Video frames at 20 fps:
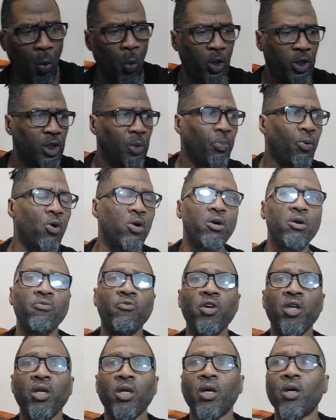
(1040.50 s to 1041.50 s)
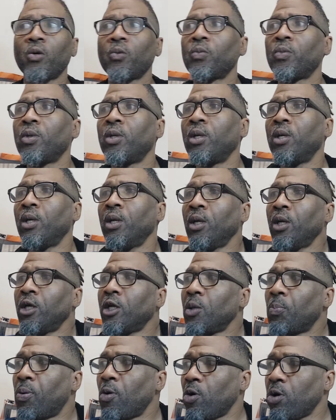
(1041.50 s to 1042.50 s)
what's the point of the video?
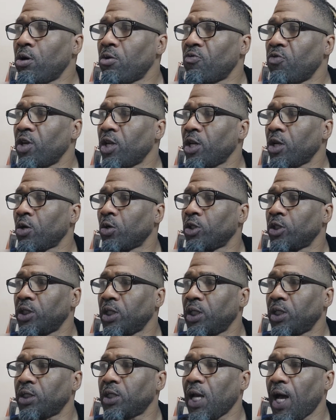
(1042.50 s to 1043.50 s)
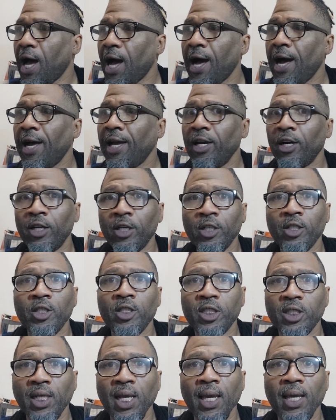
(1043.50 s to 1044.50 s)
The point of the video is this. I
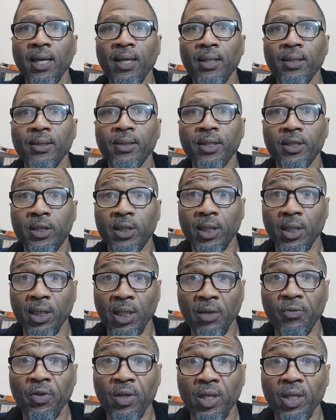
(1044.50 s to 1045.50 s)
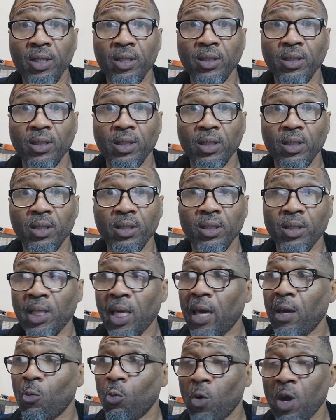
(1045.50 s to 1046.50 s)
understand the significance
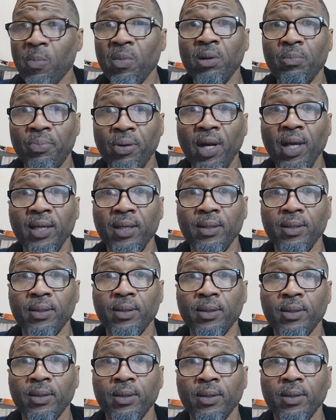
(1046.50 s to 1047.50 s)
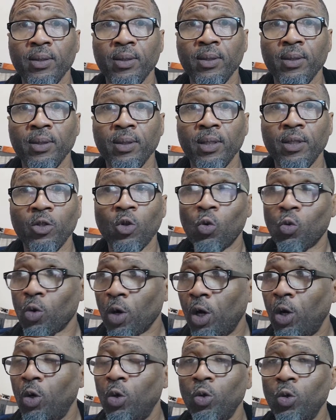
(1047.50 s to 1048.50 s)
that women play. The
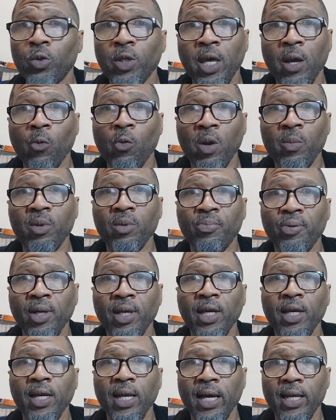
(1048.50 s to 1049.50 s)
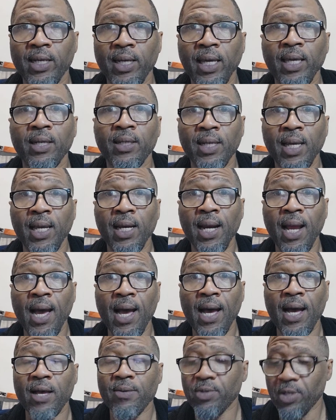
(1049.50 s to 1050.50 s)
role that women play in our day-to-day -day
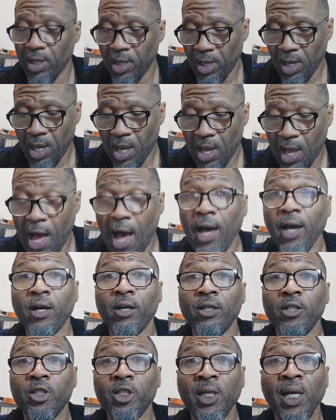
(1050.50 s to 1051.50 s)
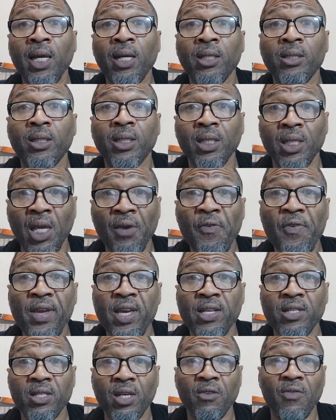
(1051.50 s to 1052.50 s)
lives. I understand the
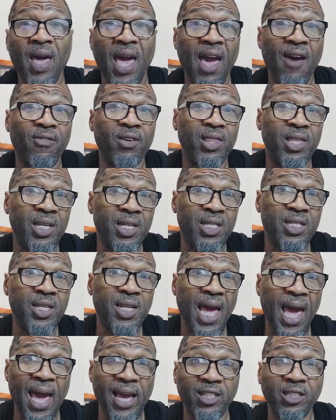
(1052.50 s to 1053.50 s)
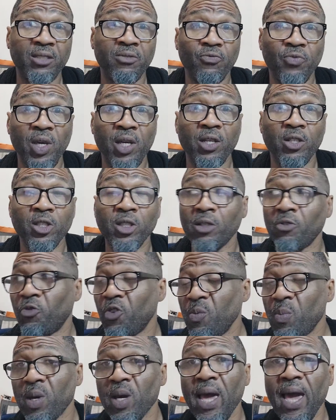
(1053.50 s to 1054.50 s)
significance of having these action figures, the
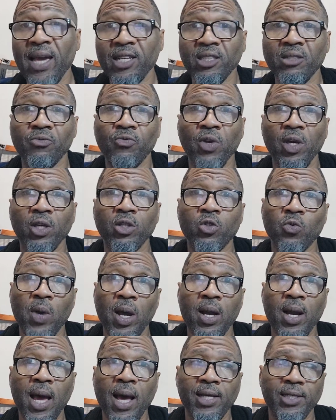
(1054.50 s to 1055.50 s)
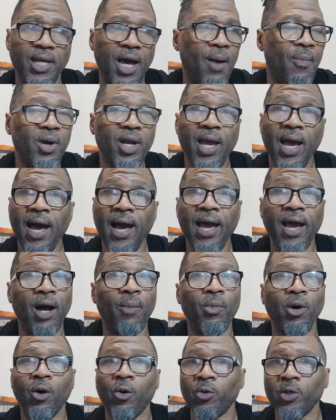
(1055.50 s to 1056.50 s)
female action figures around the house. I'm a guy, I'm
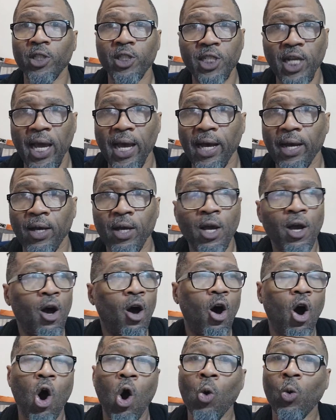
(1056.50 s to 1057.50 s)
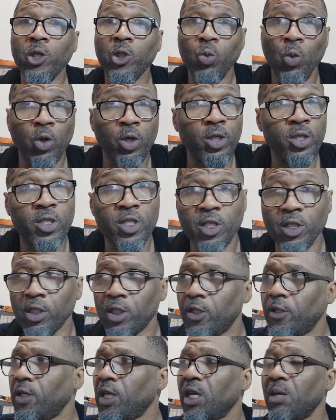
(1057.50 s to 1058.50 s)
an only child. Always wanted a
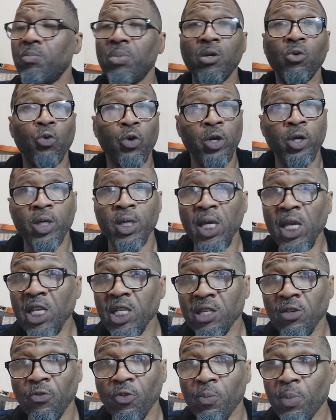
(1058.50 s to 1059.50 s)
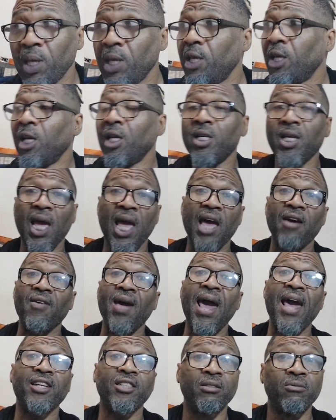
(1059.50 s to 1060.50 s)
son. It'd be real easy for me to have
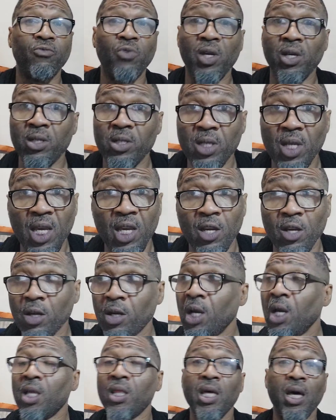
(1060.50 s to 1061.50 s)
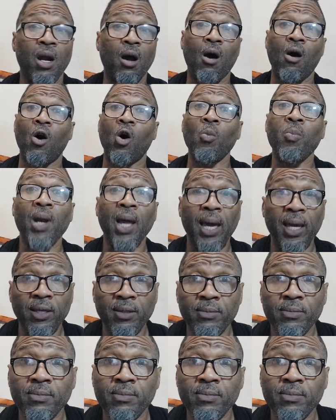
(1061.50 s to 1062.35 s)
action figures here that are all black